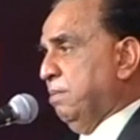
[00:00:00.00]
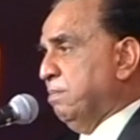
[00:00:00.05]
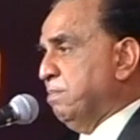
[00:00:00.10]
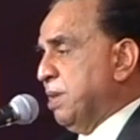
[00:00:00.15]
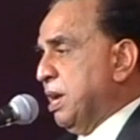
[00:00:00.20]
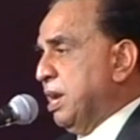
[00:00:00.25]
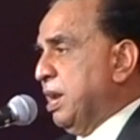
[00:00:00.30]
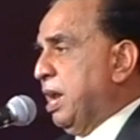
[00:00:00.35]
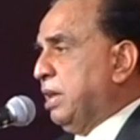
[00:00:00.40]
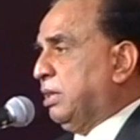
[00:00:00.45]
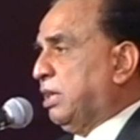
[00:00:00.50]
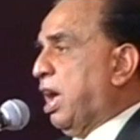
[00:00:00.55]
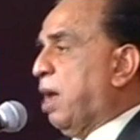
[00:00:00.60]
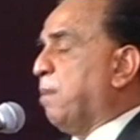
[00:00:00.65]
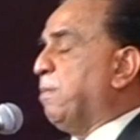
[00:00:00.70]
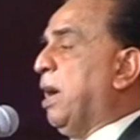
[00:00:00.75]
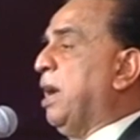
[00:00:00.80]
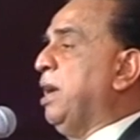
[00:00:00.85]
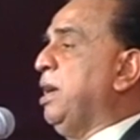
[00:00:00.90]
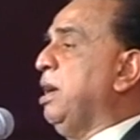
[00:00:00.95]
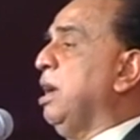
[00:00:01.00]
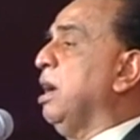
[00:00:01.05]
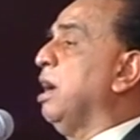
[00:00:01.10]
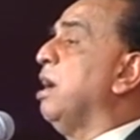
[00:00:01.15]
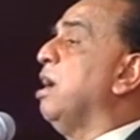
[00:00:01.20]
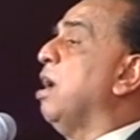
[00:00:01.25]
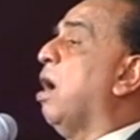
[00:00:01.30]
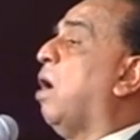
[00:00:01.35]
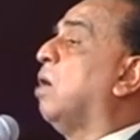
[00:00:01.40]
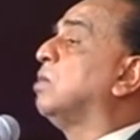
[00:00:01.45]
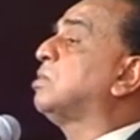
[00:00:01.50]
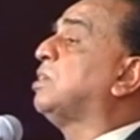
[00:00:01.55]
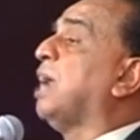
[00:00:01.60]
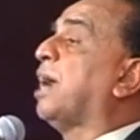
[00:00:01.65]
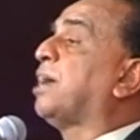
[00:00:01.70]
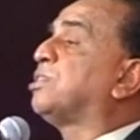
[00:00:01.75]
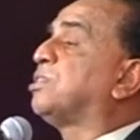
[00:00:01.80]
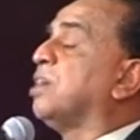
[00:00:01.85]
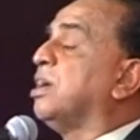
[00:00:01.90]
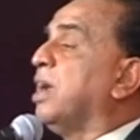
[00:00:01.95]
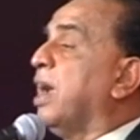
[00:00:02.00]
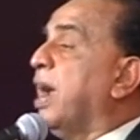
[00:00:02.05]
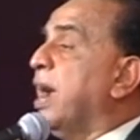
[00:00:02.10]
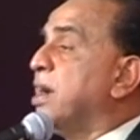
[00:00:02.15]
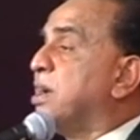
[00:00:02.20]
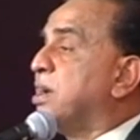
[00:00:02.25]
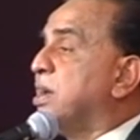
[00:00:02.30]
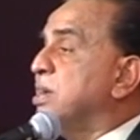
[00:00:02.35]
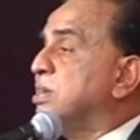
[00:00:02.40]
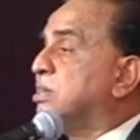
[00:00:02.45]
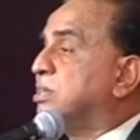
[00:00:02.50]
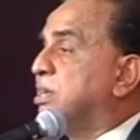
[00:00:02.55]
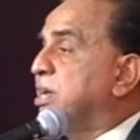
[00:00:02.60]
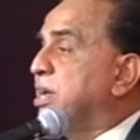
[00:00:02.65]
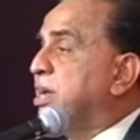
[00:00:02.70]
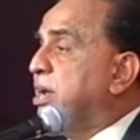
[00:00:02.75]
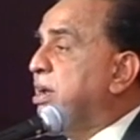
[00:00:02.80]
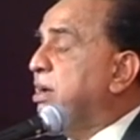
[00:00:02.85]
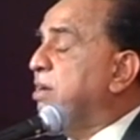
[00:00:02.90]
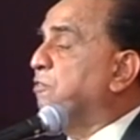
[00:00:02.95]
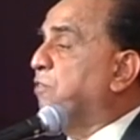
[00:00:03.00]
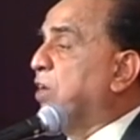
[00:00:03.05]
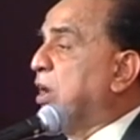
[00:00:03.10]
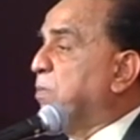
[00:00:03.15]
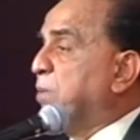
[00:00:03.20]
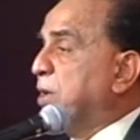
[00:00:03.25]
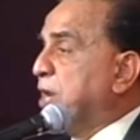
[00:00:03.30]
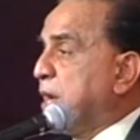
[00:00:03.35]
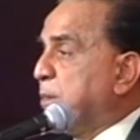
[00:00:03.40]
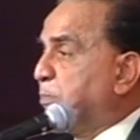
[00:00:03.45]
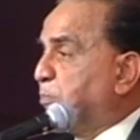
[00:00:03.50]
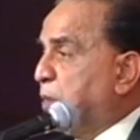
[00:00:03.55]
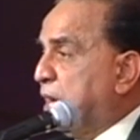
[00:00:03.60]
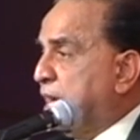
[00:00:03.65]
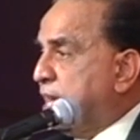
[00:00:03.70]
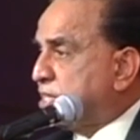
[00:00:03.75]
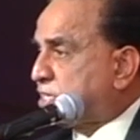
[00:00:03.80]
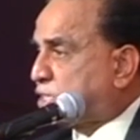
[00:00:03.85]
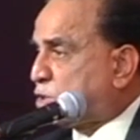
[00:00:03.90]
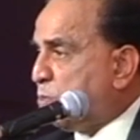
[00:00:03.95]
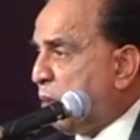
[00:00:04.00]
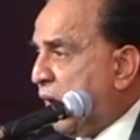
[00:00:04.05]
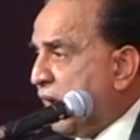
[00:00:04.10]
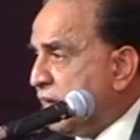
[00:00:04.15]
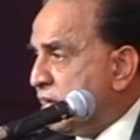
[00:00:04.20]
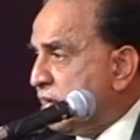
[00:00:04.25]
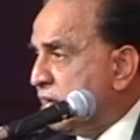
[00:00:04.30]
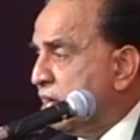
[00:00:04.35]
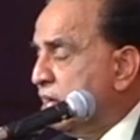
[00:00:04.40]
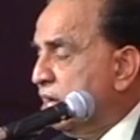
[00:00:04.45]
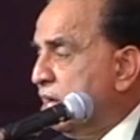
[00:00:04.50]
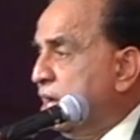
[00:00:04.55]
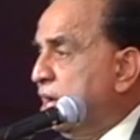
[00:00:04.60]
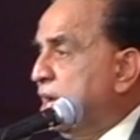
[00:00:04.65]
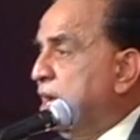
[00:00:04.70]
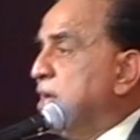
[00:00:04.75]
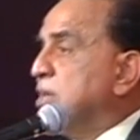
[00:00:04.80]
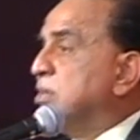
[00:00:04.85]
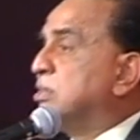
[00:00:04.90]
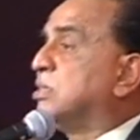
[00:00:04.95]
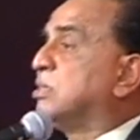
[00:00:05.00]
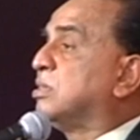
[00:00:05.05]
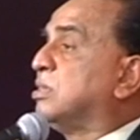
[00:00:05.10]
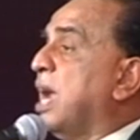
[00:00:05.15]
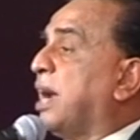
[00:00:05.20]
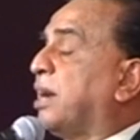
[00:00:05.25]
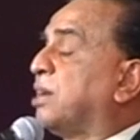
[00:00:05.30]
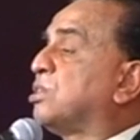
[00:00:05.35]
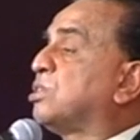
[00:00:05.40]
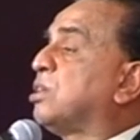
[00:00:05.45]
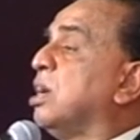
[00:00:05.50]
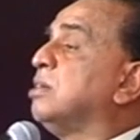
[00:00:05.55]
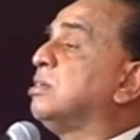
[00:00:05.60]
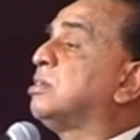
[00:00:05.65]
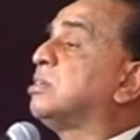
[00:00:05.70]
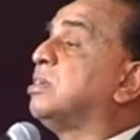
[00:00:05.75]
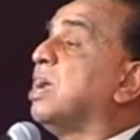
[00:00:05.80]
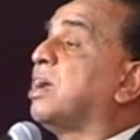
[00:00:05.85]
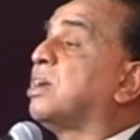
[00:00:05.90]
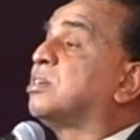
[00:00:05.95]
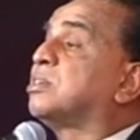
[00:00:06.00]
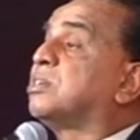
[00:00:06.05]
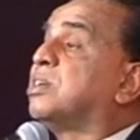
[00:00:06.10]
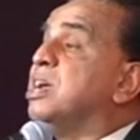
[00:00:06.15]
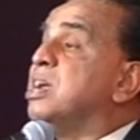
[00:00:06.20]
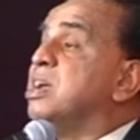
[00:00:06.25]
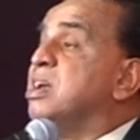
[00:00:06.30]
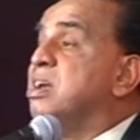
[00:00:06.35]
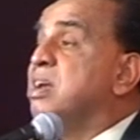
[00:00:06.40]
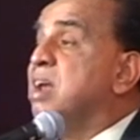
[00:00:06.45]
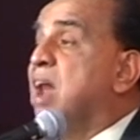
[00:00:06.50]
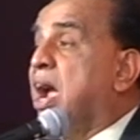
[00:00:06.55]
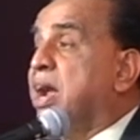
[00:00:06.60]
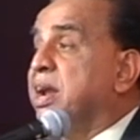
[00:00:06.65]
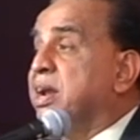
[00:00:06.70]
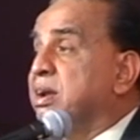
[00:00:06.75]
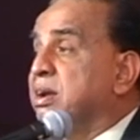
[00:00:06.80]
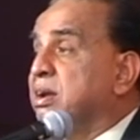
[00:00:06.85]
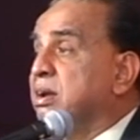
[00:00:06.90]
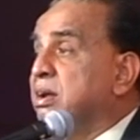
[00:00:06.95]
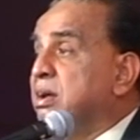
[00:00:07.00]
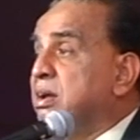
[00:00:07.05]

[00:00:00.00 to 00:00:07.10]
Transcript: Meaning thereby, now section 80C will be replaced by section 69,